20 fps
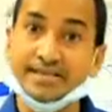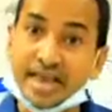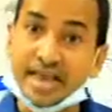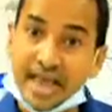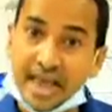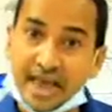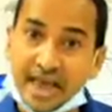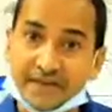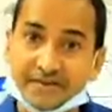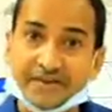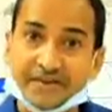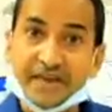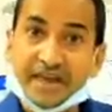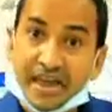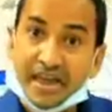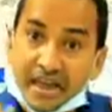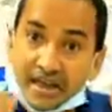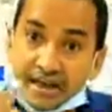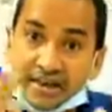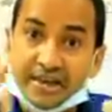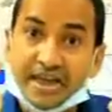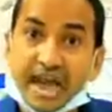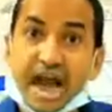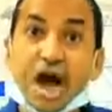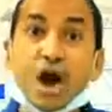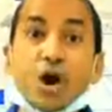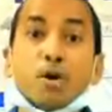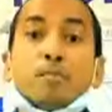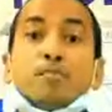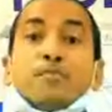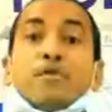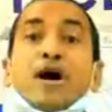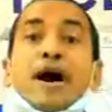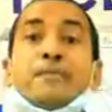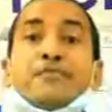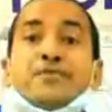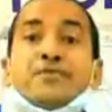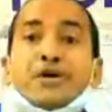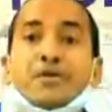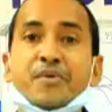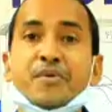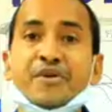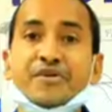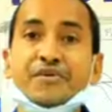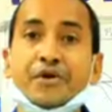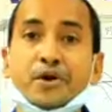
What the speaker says: Yes, area of the observing